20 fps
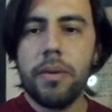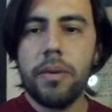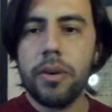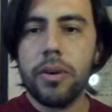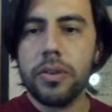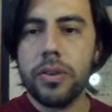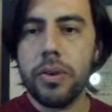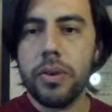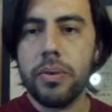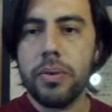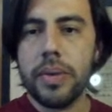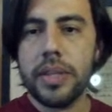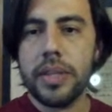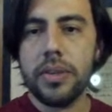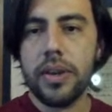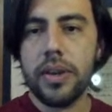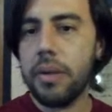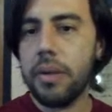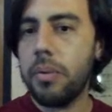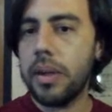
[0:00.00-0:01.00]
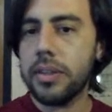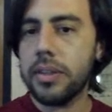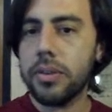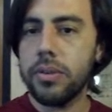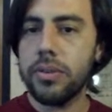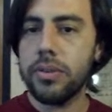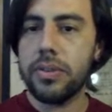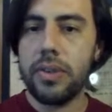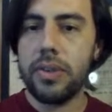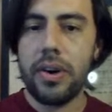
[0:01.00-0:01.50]
For some reason, I was
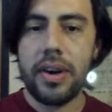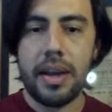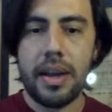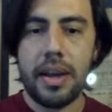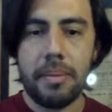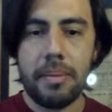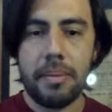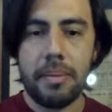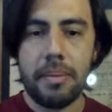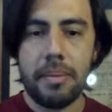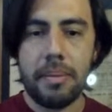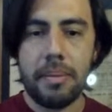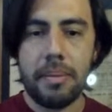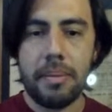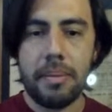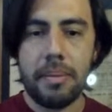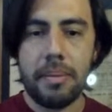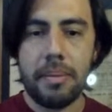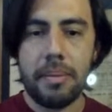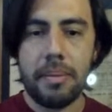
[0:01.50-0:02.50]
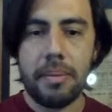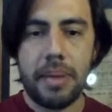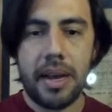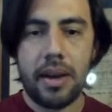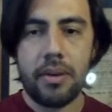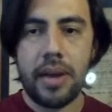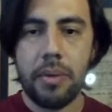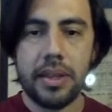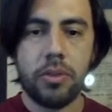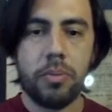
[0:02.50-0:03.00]
concerned
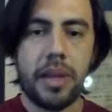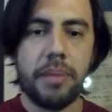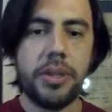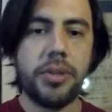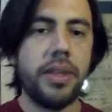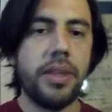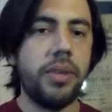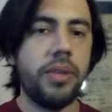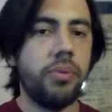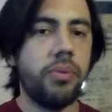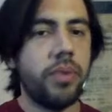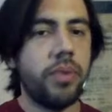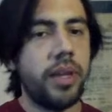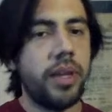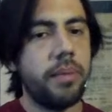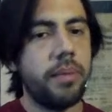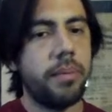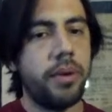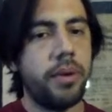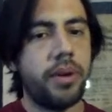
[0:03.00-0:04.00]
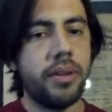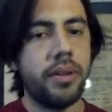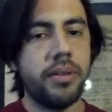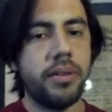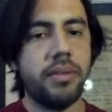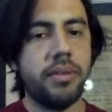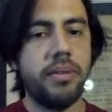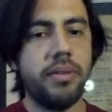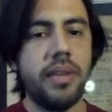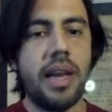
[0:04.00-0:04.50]
about, I wanted to play bishop d3,
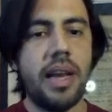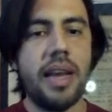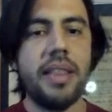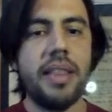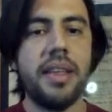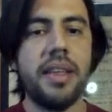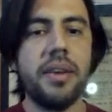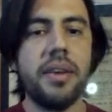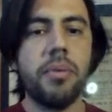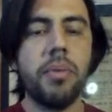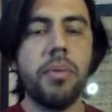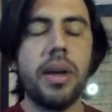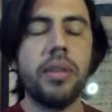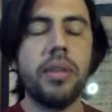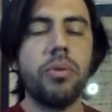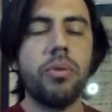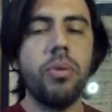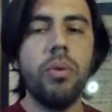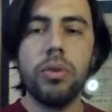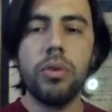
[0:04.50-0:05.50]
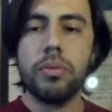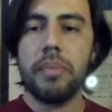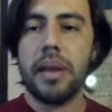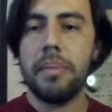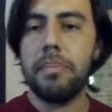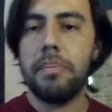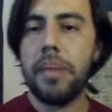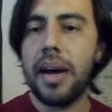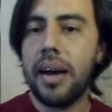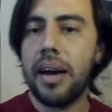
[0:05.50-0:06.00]
but I didn't want to lose my
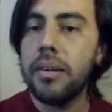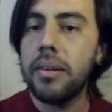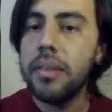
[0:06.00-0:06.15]
pawn.